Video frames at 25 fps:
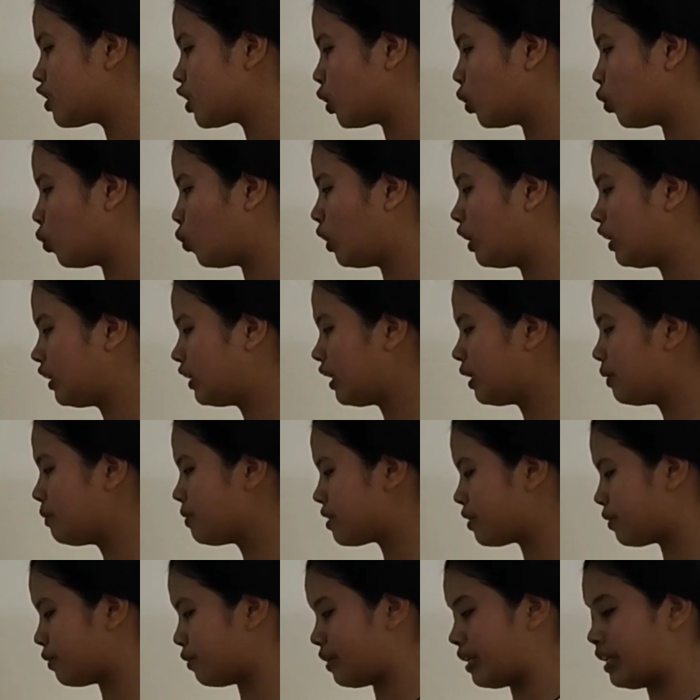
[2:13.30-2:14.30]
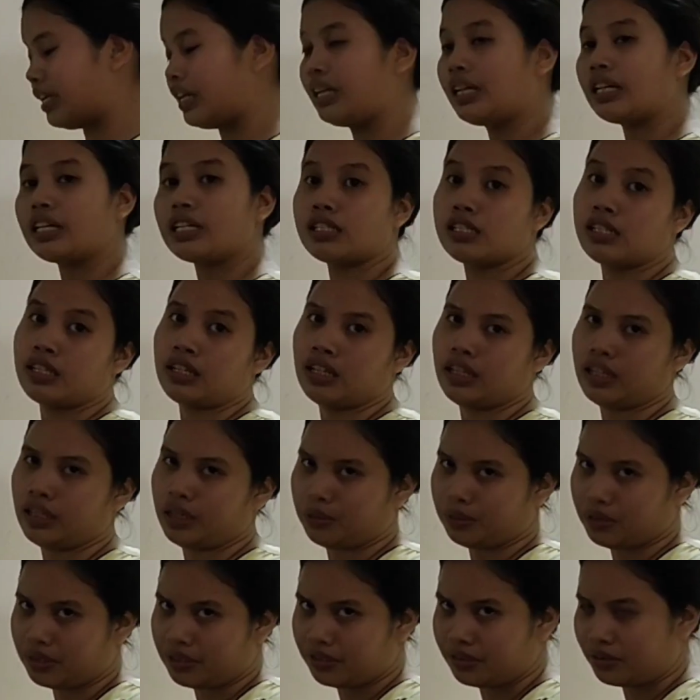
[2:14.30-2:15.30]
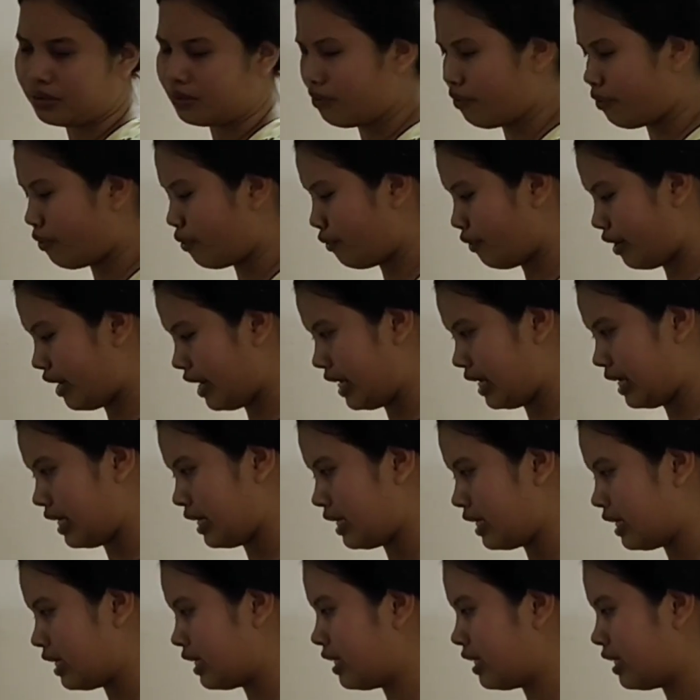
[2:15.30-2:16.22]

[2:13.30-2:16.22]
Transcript: So 1 times 3 is equals to 3.